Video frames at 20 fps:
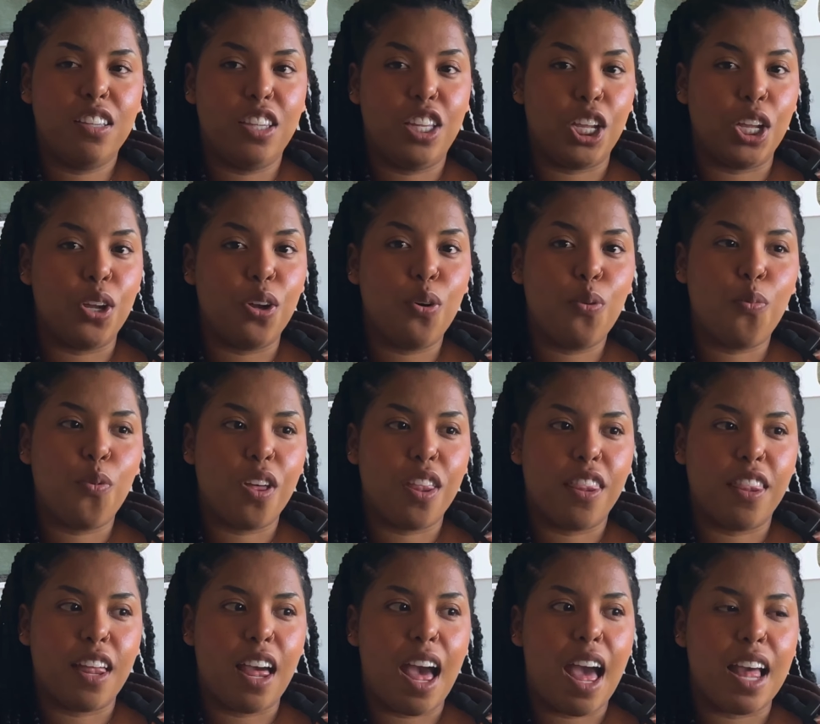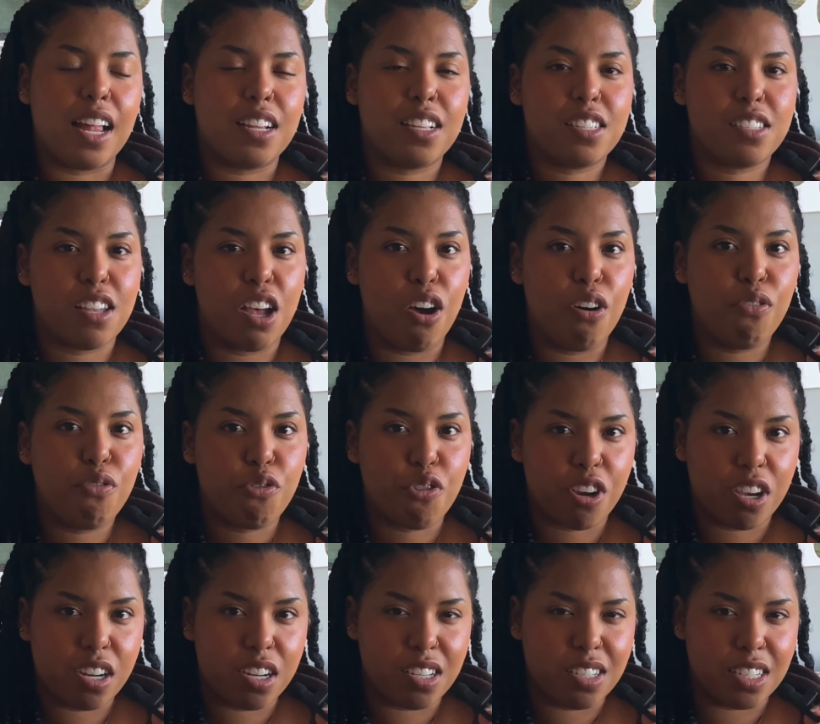deal with that self
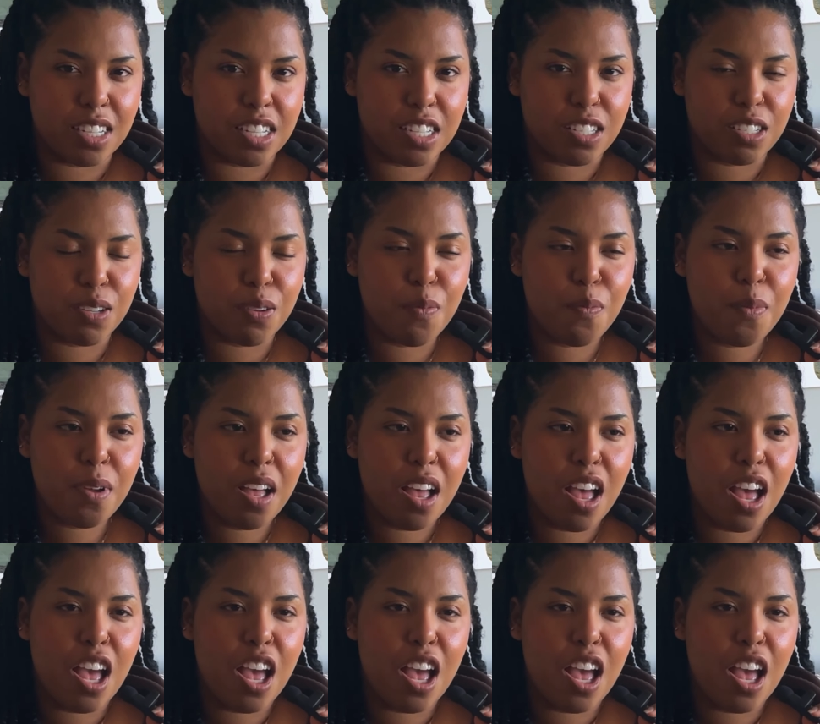criticism,